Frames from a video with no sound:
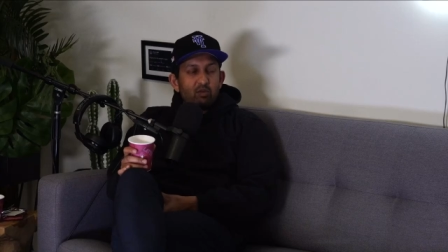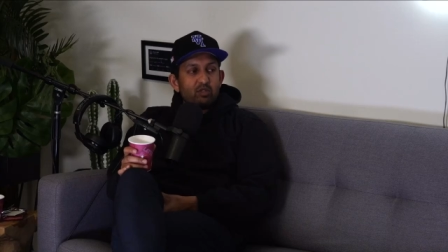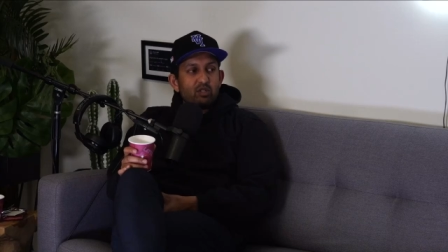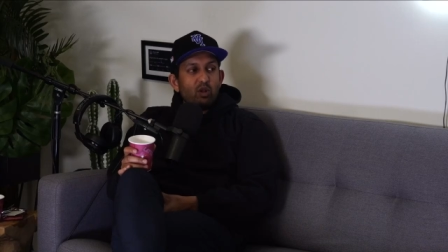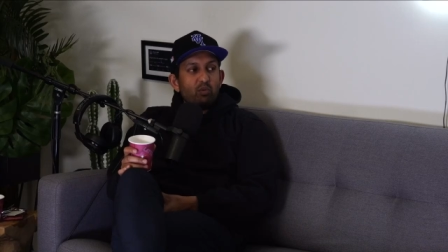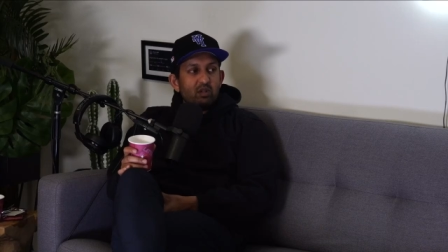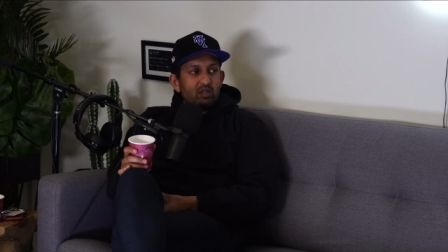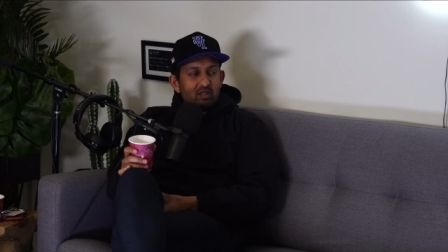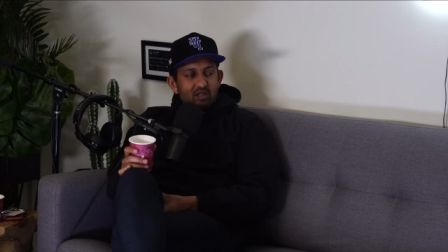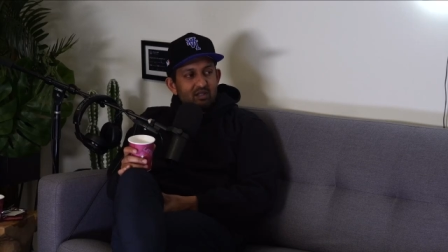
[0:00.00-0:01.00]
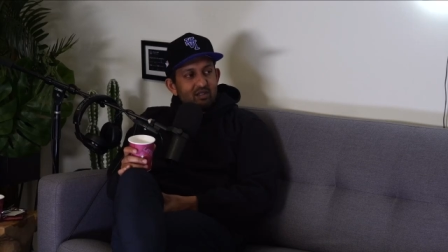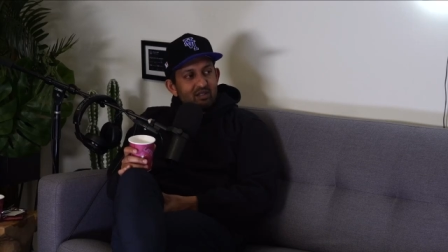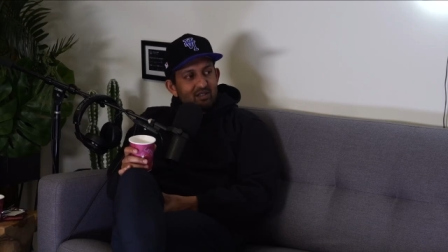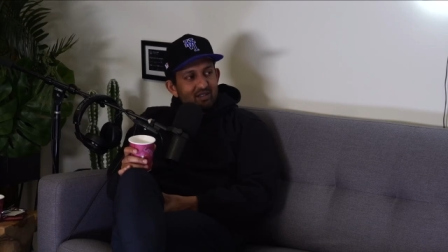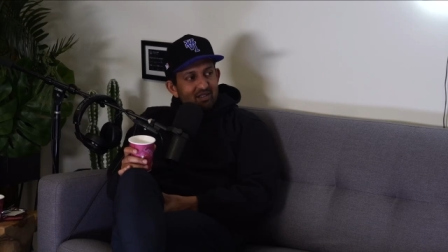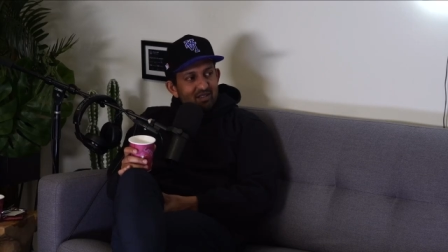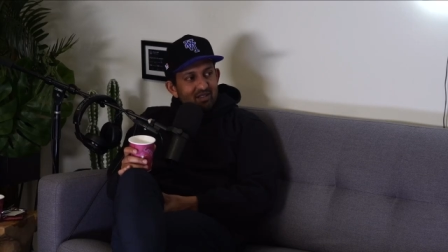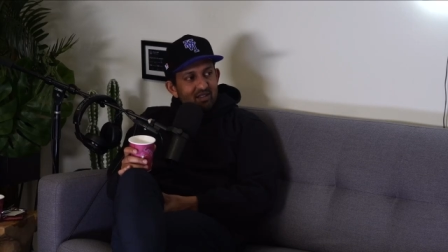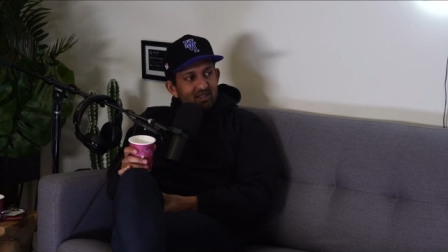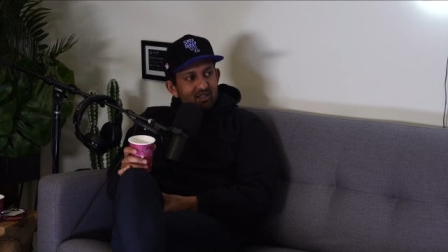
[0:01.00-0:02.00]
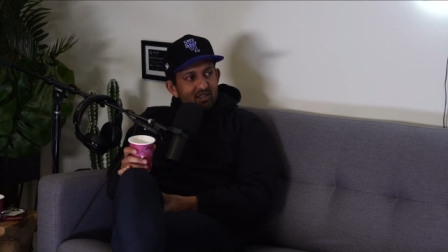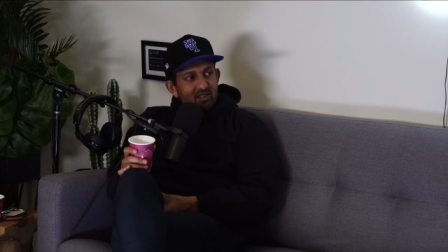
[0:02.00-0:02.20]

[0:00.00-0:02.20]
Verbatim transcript: out with Snowden. Is